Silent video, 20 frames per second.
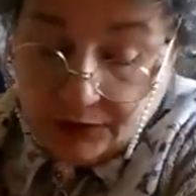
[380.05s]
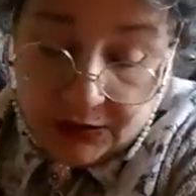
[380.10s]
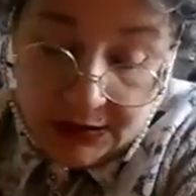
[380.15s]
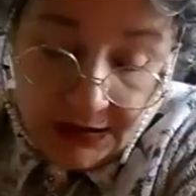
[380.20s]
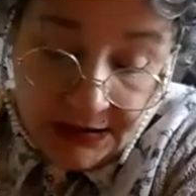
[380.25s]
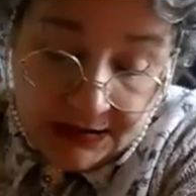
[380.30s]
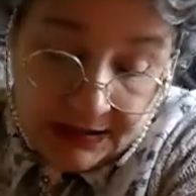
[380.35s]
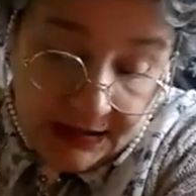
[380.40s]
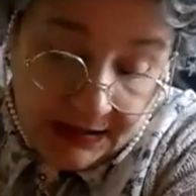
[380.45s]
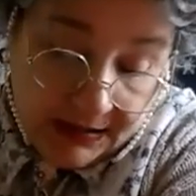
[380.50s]

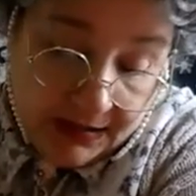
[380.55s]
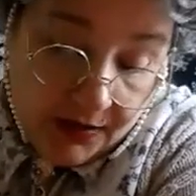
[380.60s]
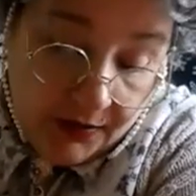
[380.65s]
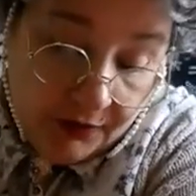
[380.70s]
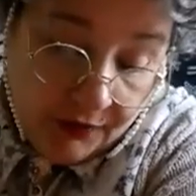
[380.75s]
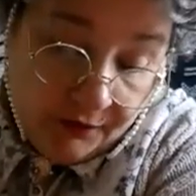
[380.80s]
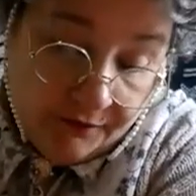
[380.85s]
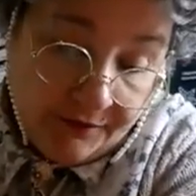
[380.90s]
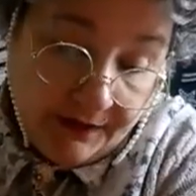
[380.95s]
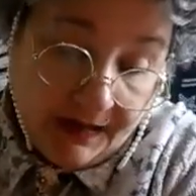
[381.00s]
just take that
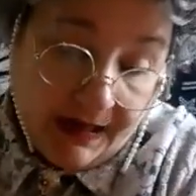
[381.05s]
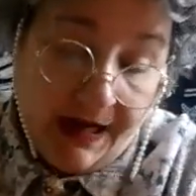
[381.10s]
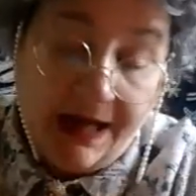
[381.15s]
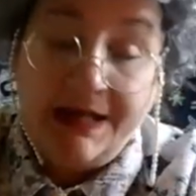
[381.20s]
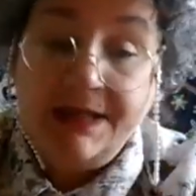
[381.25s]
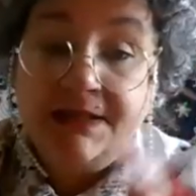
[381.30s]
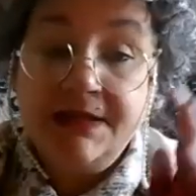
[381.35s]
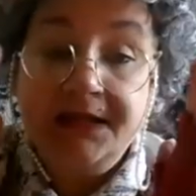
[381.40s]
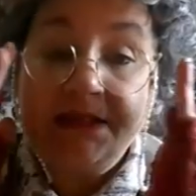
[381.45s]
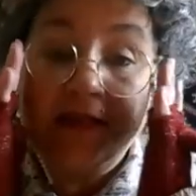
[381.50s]
off her
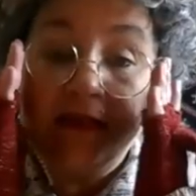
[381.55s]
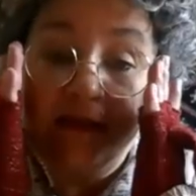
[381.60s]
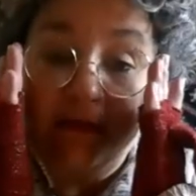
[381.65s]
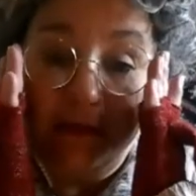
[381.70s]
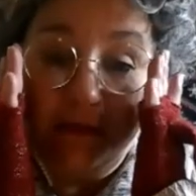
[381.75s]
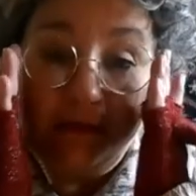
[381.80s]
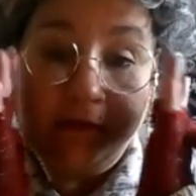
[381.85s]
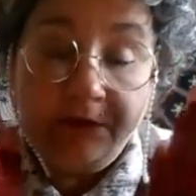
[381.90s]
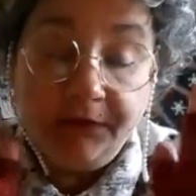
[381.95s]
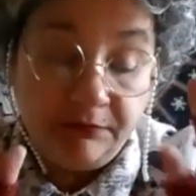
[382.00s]
hands.
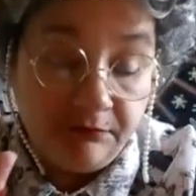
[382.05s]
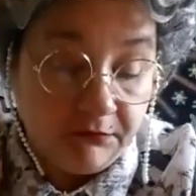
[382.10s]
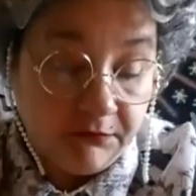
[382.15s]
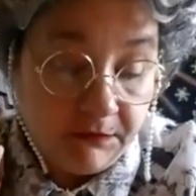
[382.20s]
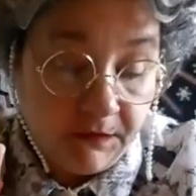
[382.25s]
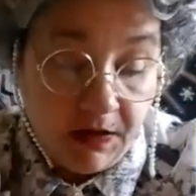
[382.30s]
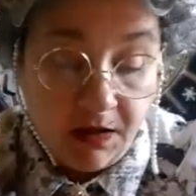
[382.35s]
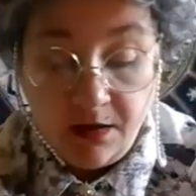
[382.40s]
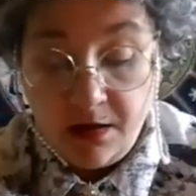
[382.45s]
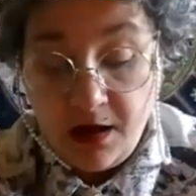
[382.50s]

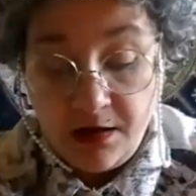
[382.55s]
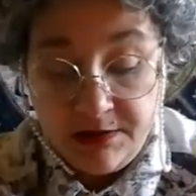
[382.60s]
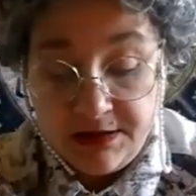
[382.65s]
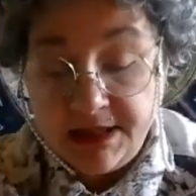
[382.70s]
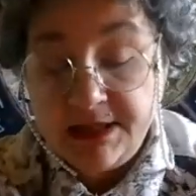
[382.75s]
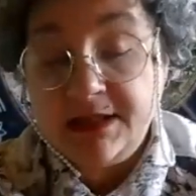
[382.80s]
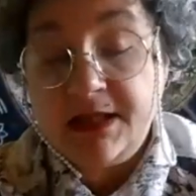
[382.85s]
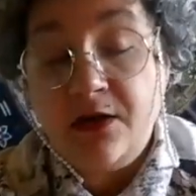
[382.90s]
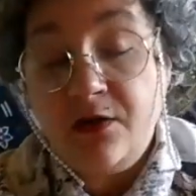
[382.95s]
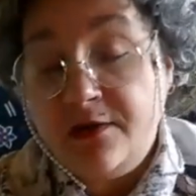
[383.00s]
I'll
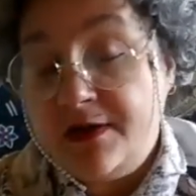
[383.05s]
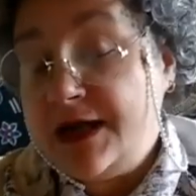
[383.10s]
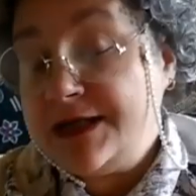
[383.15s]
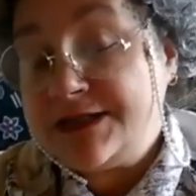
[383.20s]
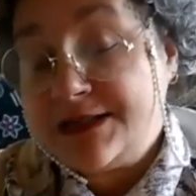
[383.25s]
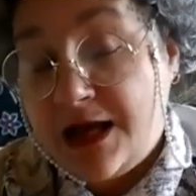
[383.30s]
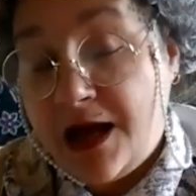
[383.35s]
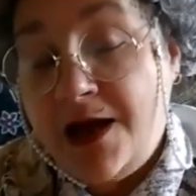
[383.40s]
take that off.